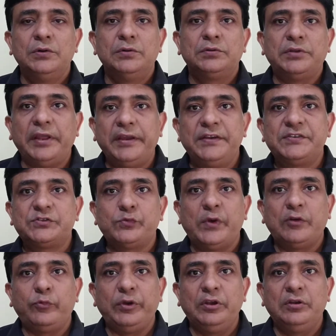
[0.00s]
things
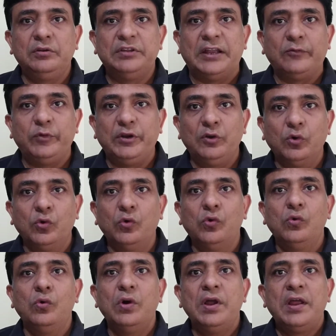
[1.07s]
that we
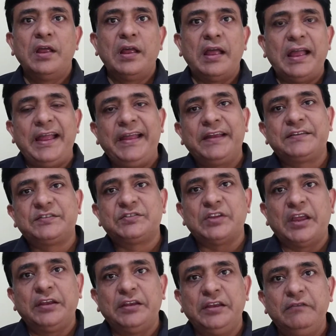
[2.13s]
do, acts
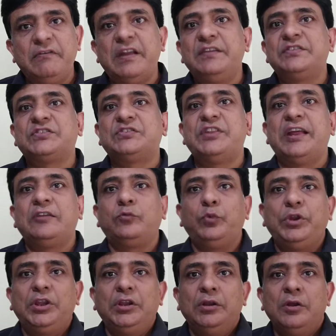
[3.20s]
and events that
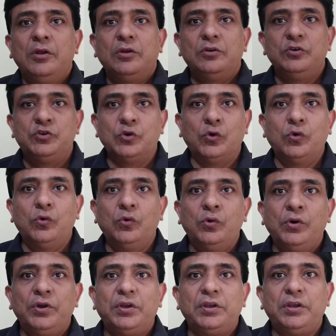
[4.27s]
we
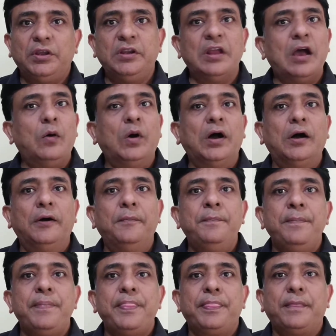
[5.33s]
do in
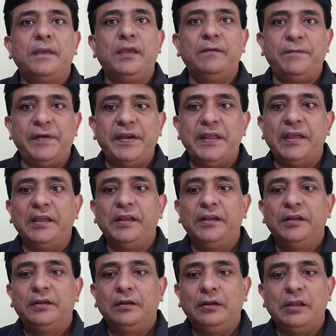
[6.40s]
our
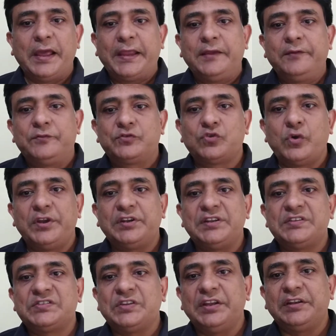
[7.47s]
everyday life. So it
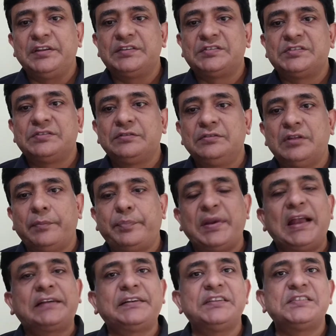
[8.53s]
is the
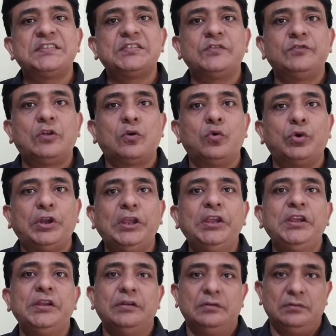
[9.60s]
practices of the
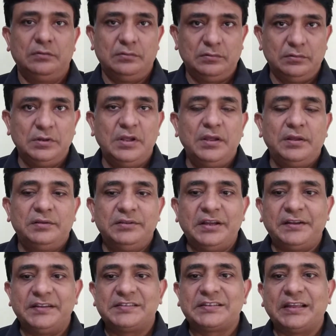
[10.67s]
routine
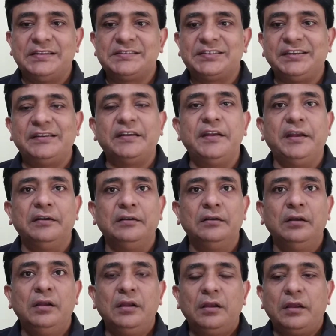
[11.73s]
that is considered
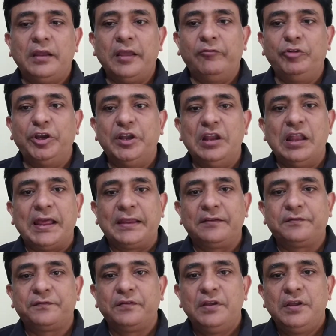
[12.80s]
in everyday
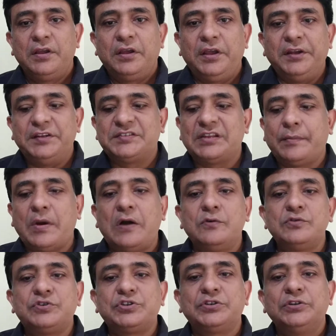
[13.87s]
life. It is about